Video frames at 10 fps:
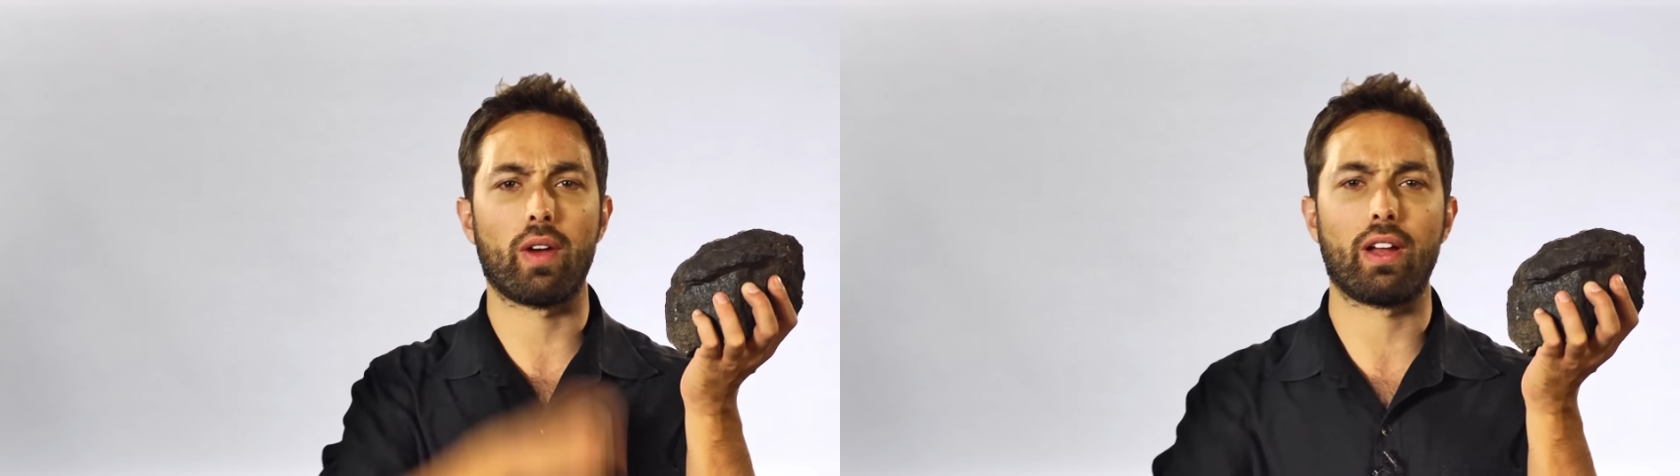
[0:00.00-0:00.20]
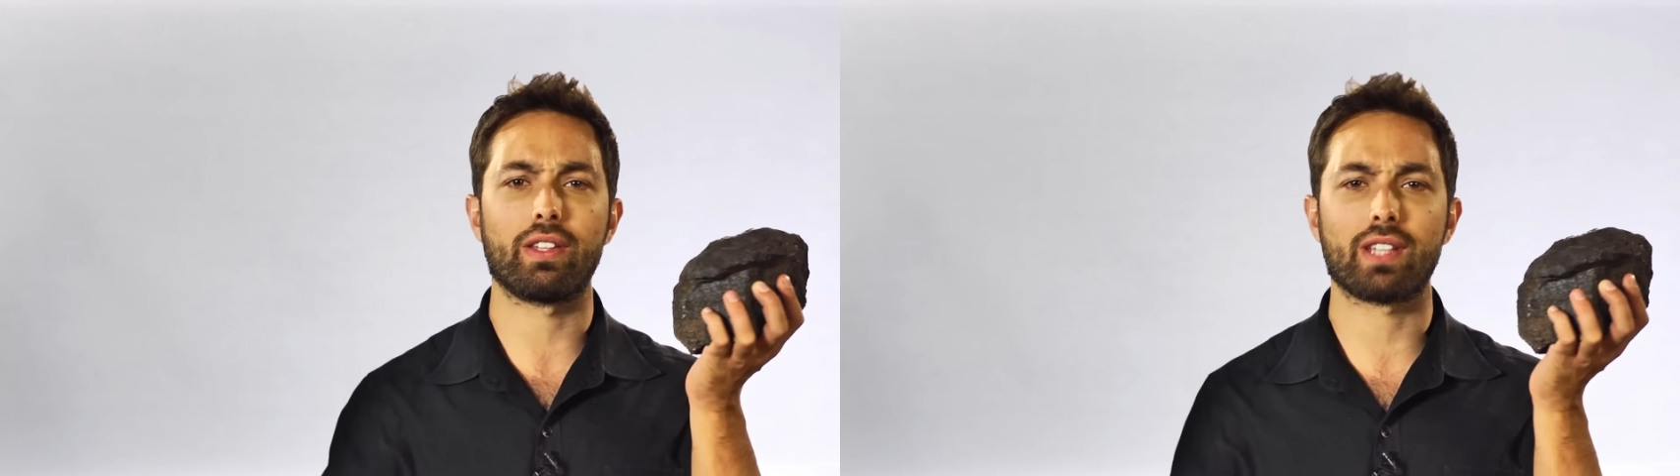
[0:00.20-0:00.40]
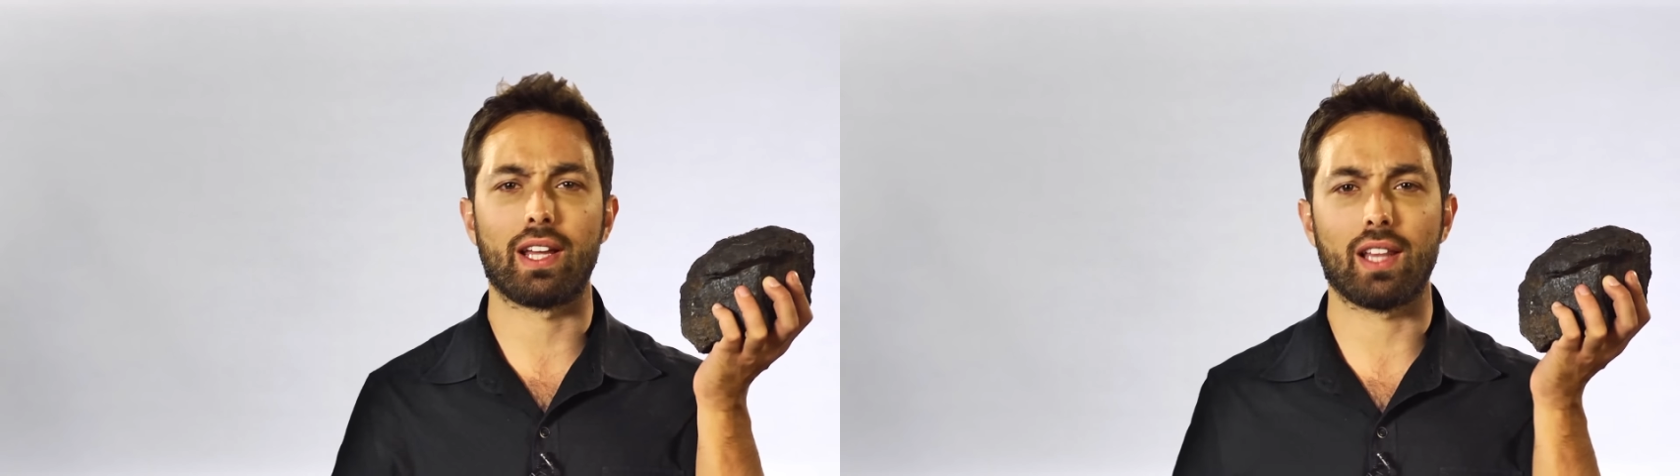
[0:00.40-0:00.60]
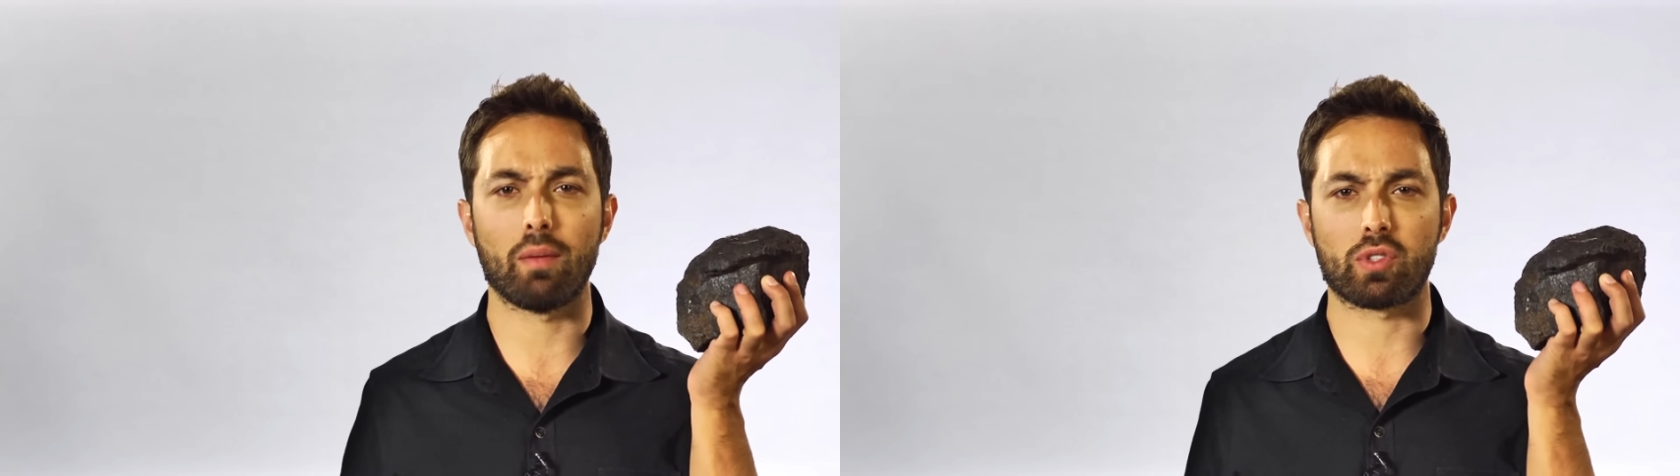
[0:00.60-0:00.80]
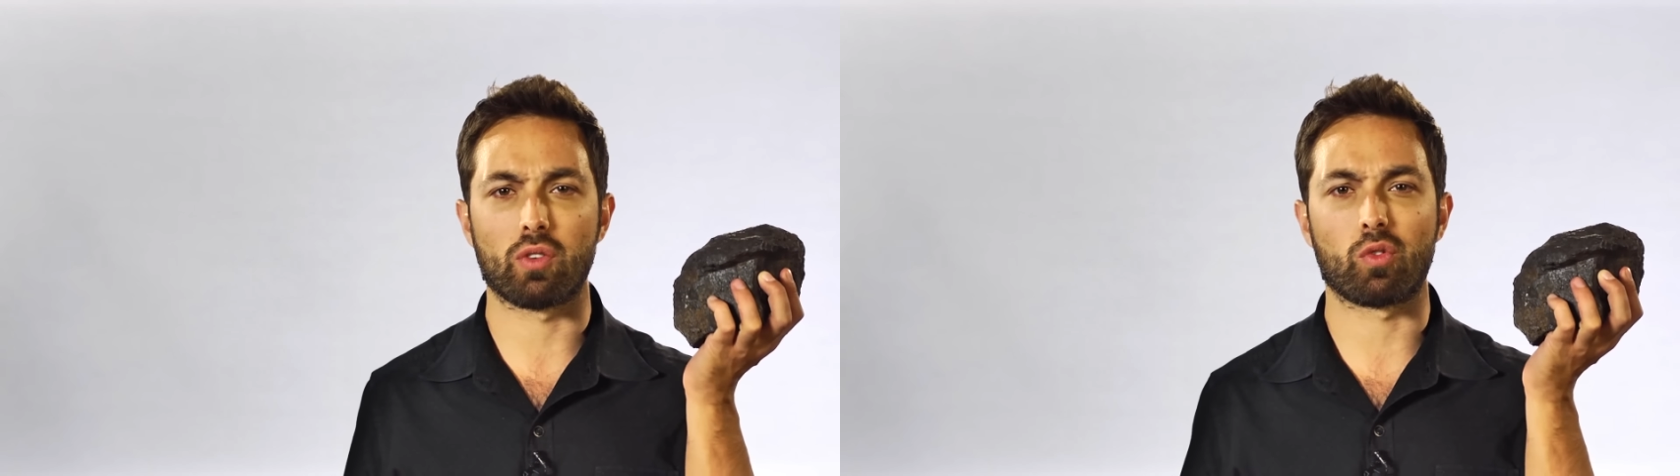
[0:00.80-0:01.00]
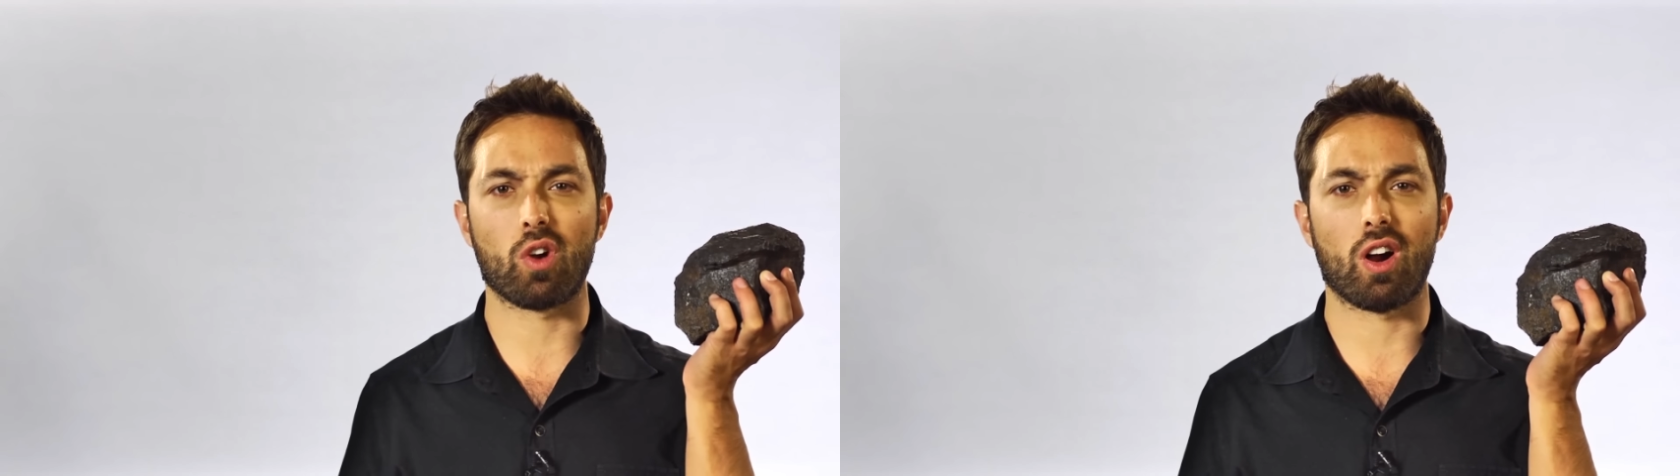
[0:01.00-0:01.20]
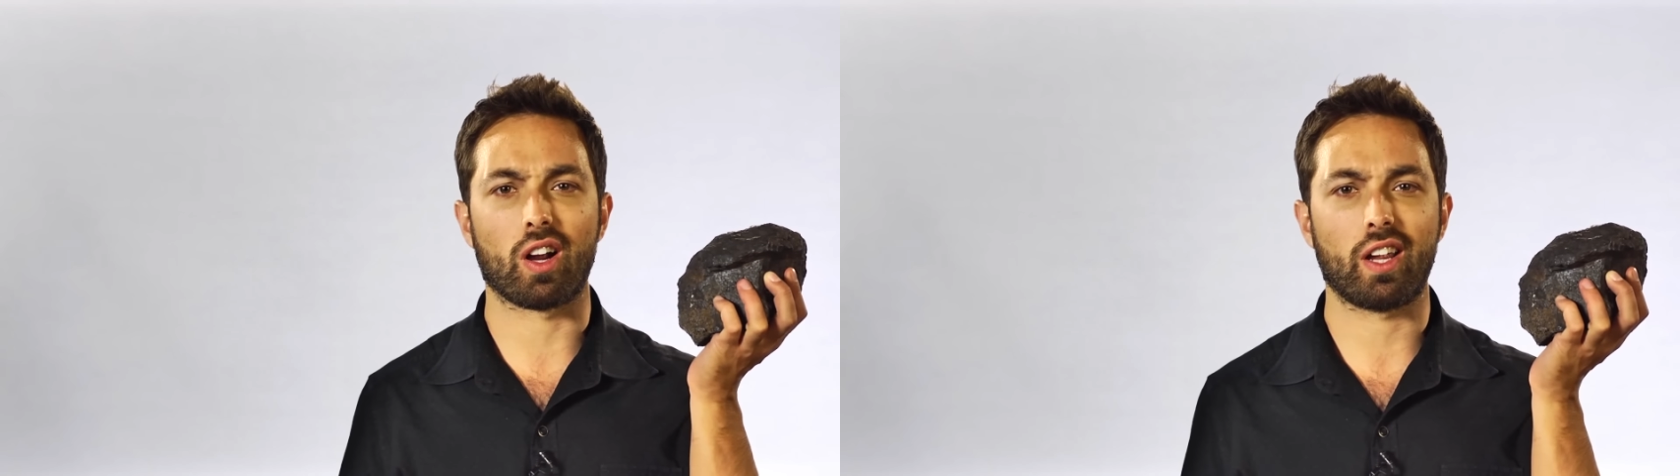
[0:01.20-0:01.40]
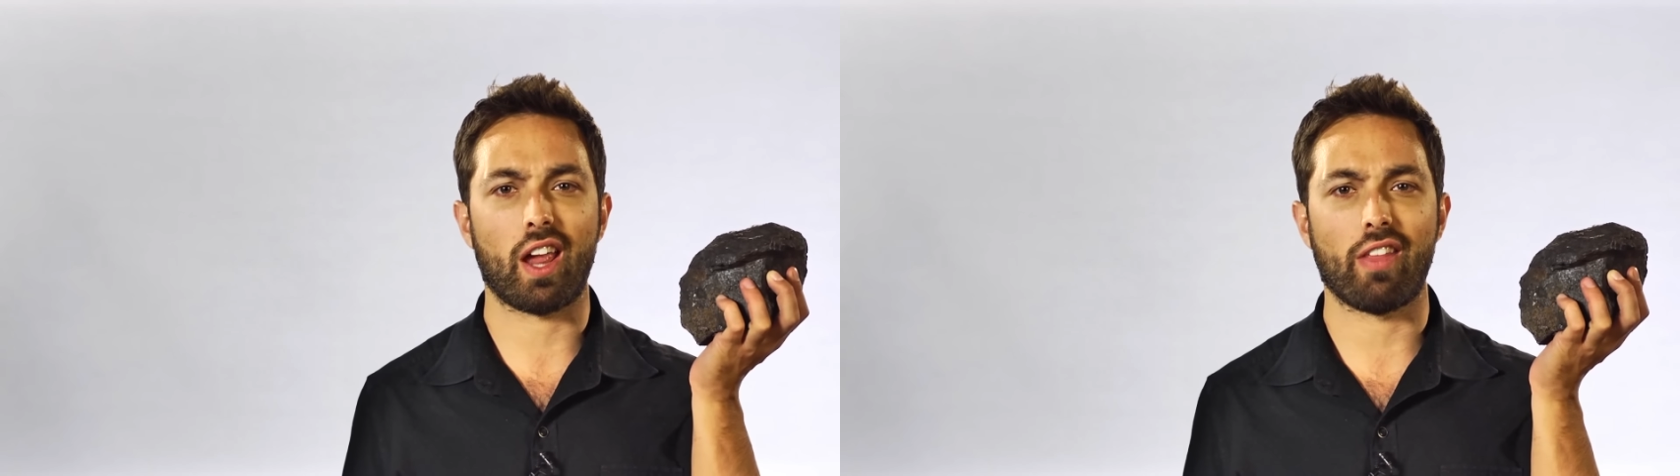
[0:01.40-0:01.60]
around inside lumps of
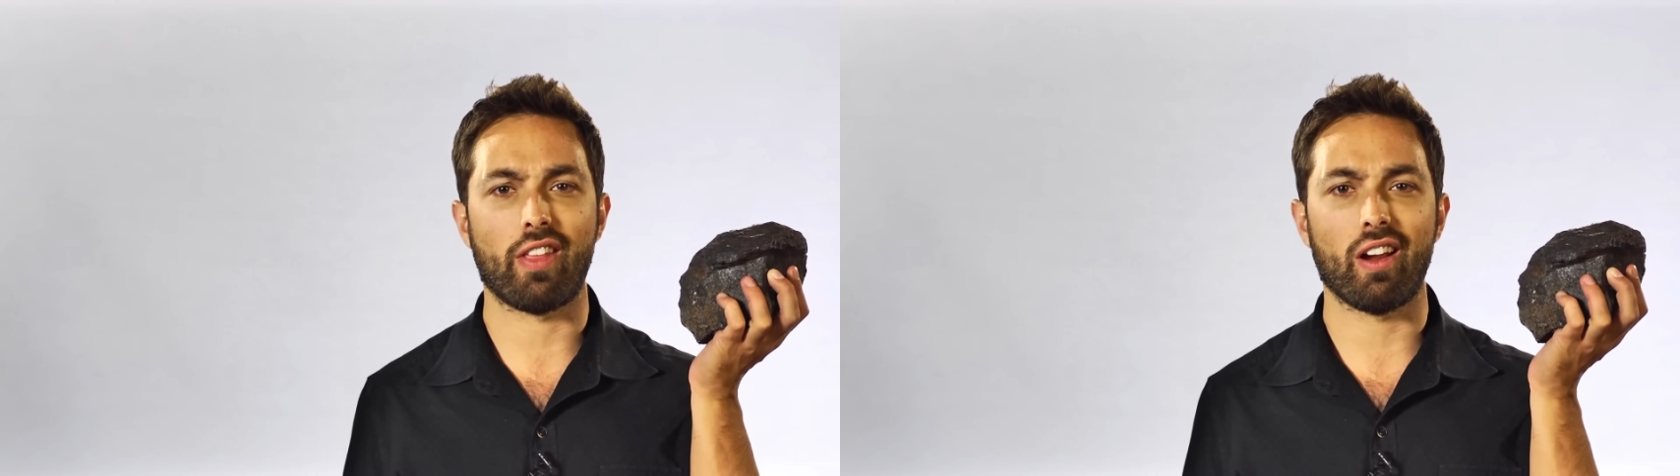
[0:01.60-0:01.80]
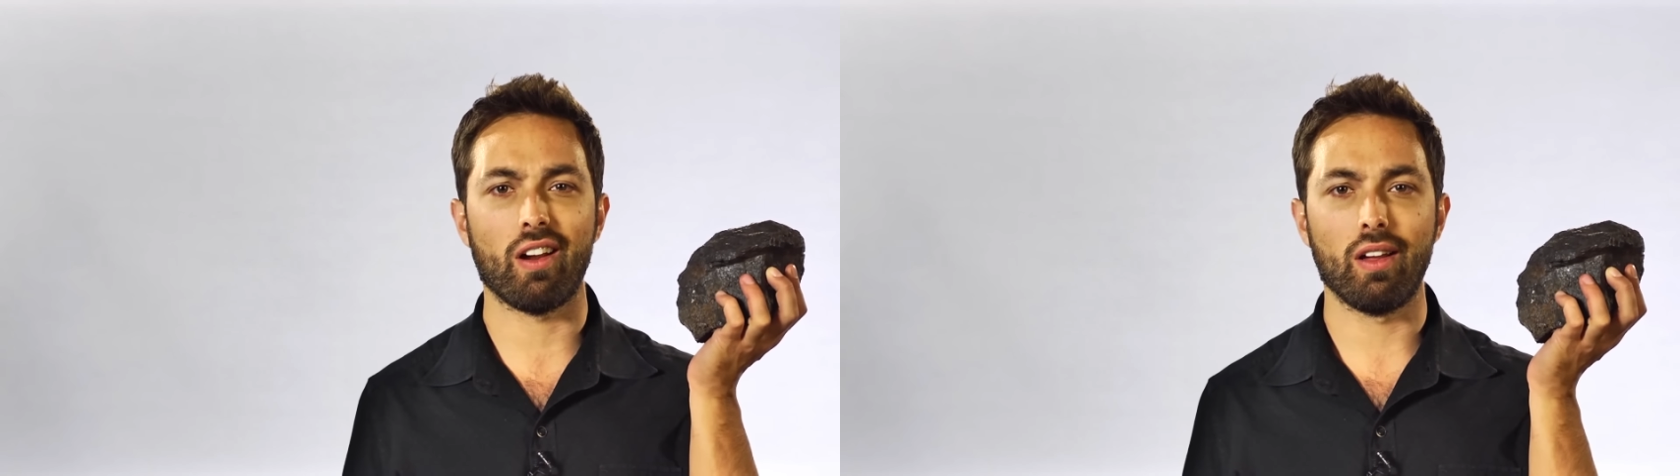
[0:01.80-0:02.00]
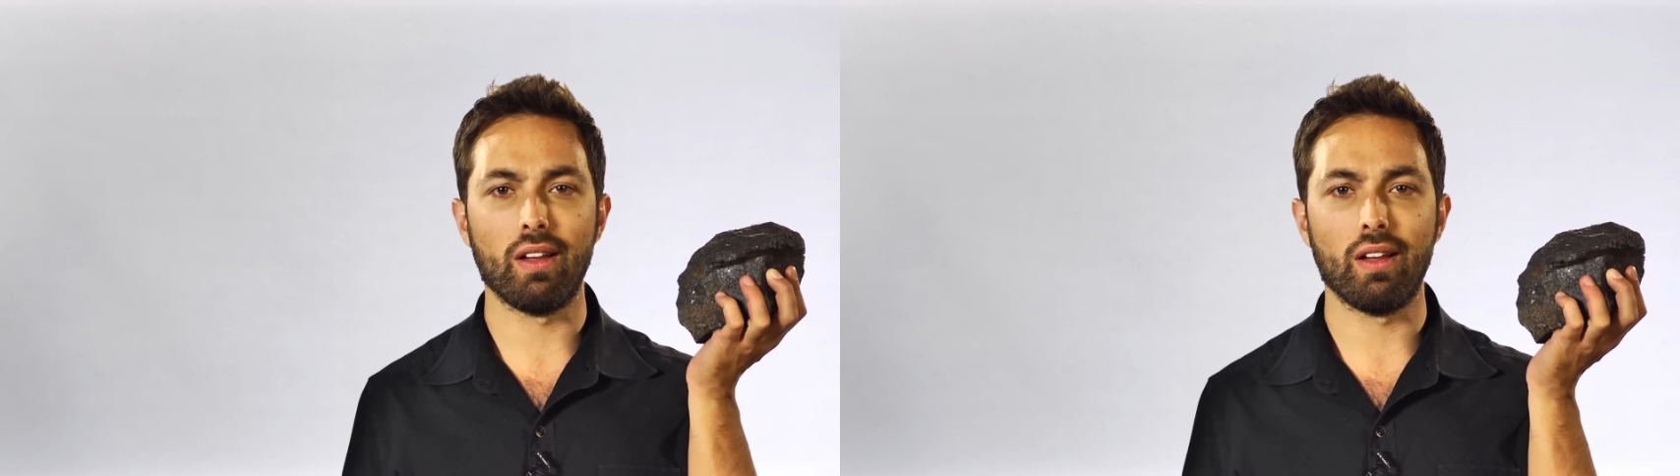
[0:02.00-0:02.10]
rock, can there?